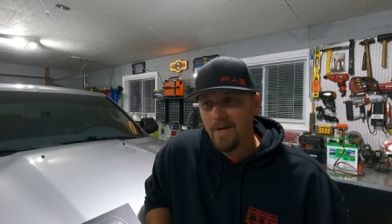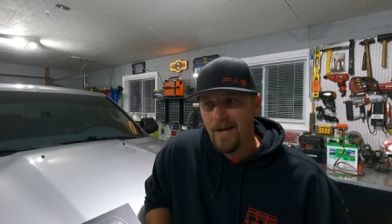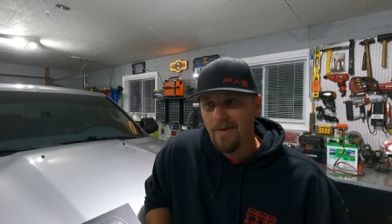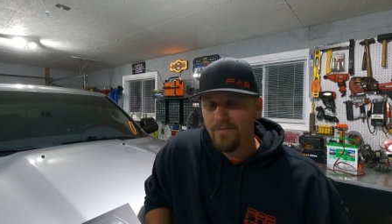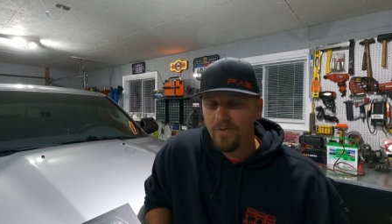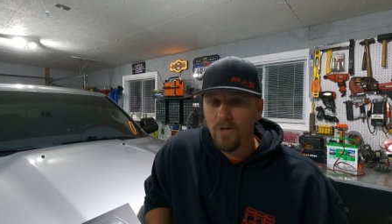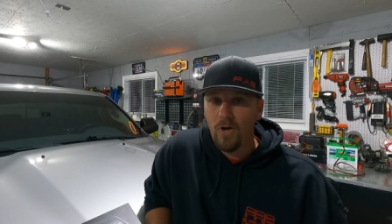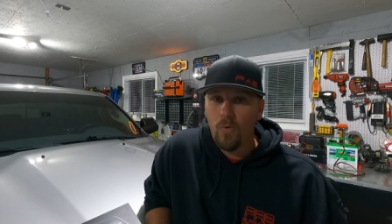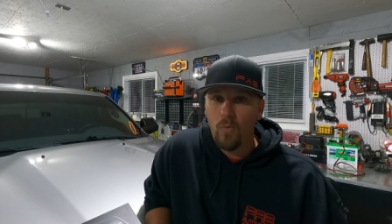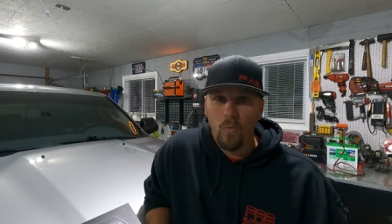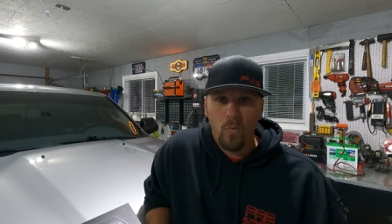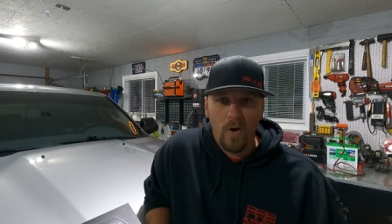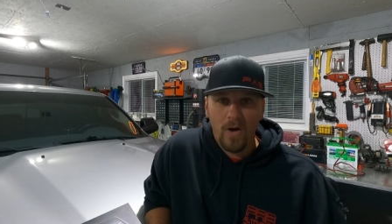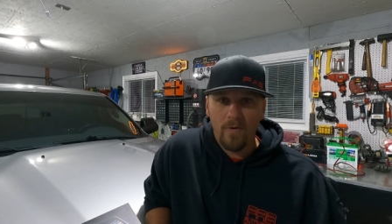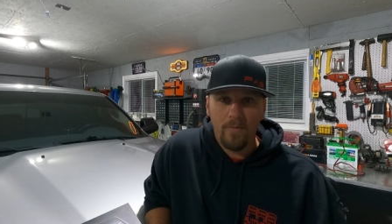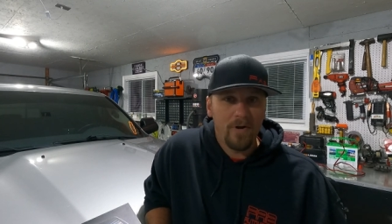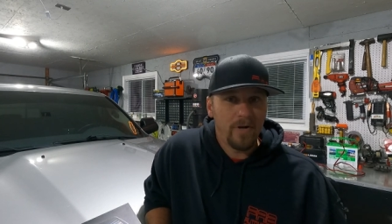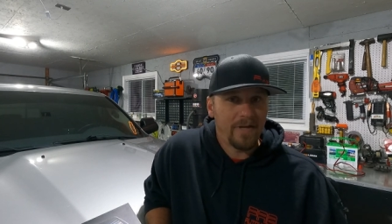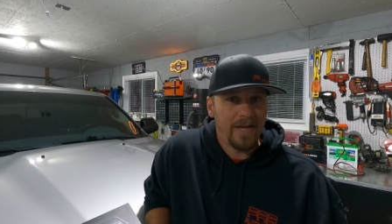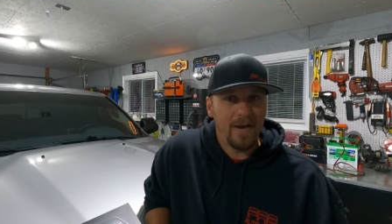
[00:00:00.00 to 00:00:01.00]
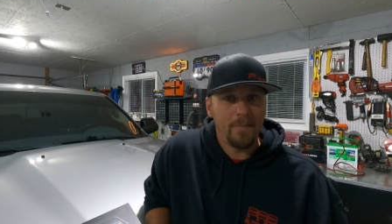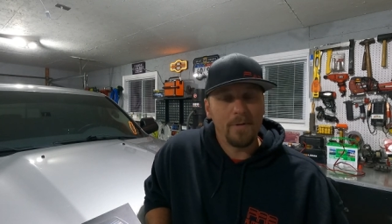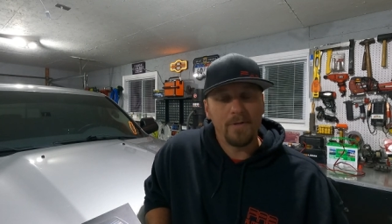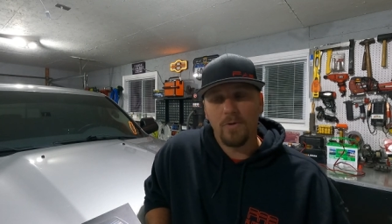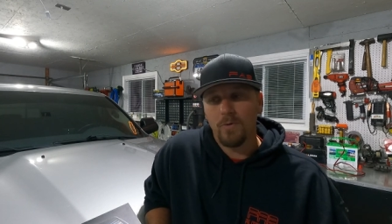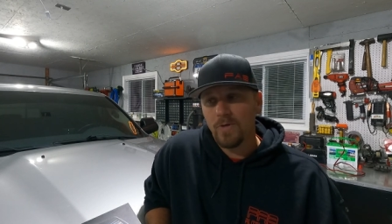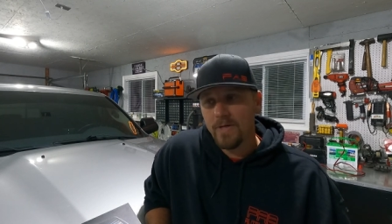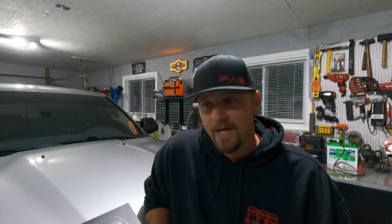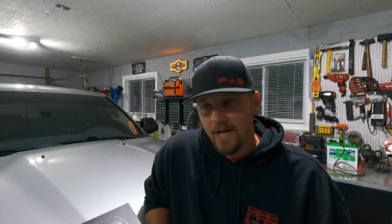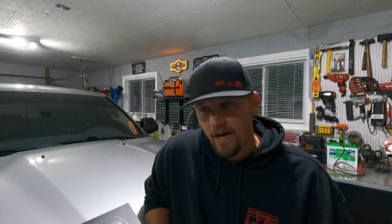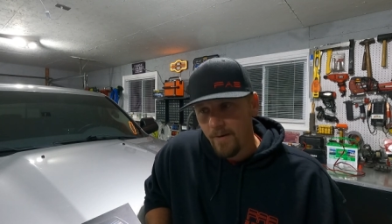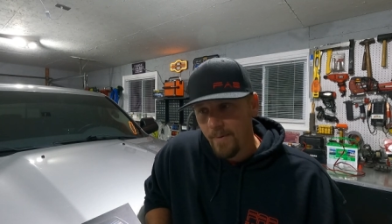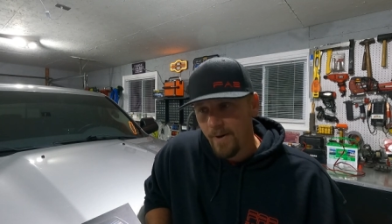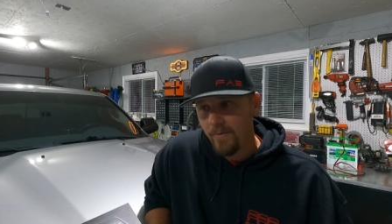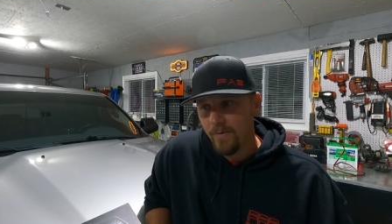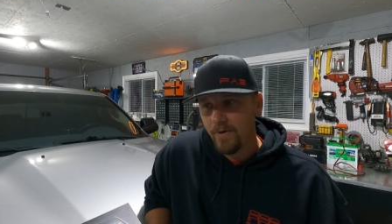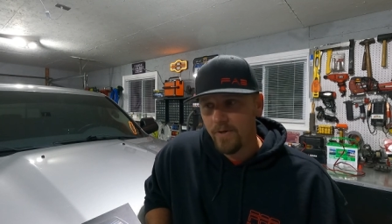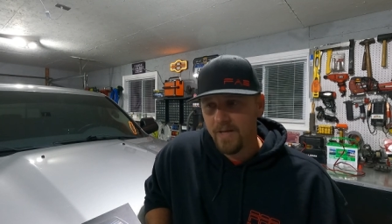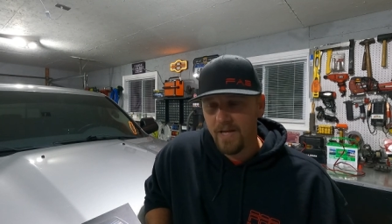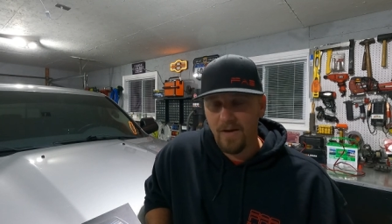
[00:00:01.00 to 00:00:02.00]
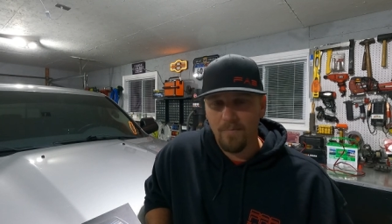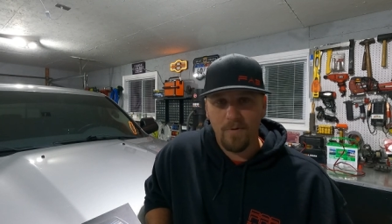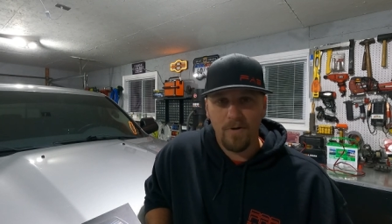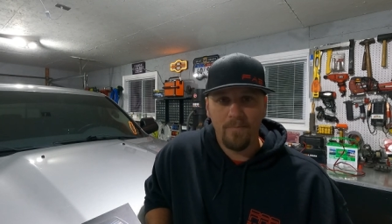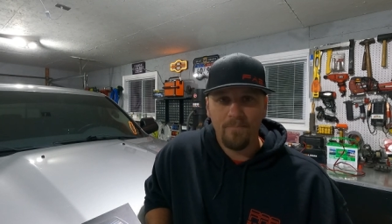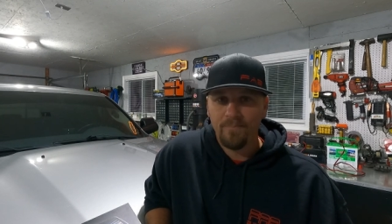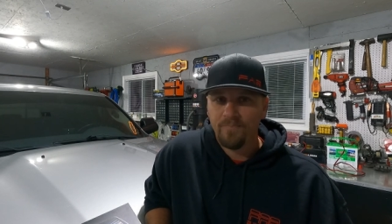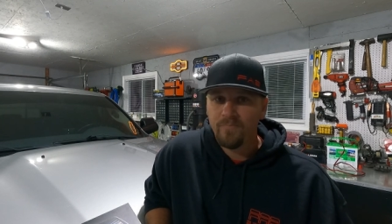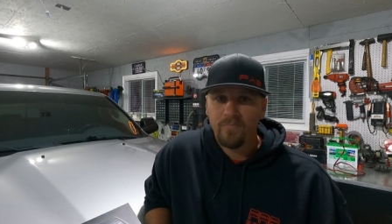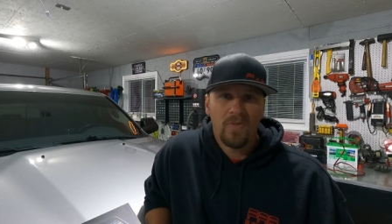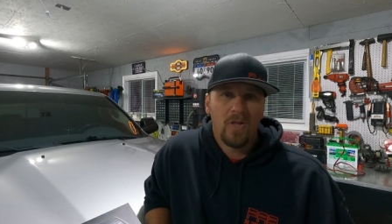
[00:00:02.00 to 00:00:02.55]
Now, if you don't want a rear camera, don't care about a rear camera,